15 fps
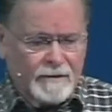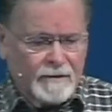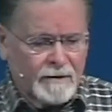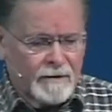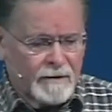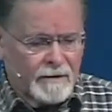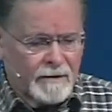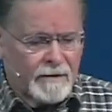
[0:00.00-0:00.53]

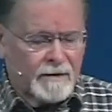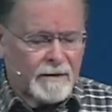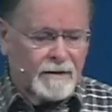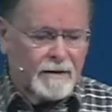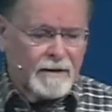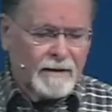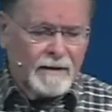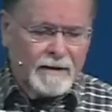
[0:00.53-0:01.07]

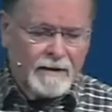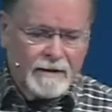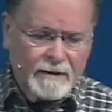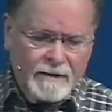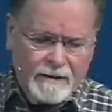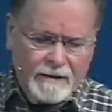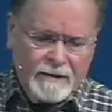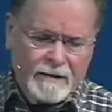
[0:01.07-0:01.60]

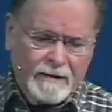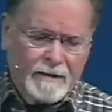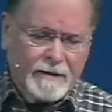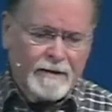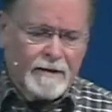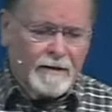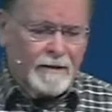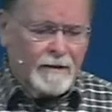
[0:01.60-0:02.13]

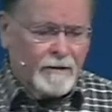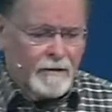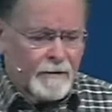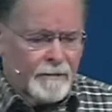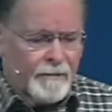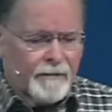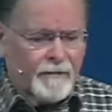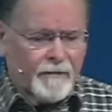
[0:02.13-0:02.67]

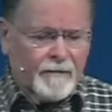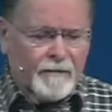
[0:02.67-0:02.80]
No one is speaking in this clip.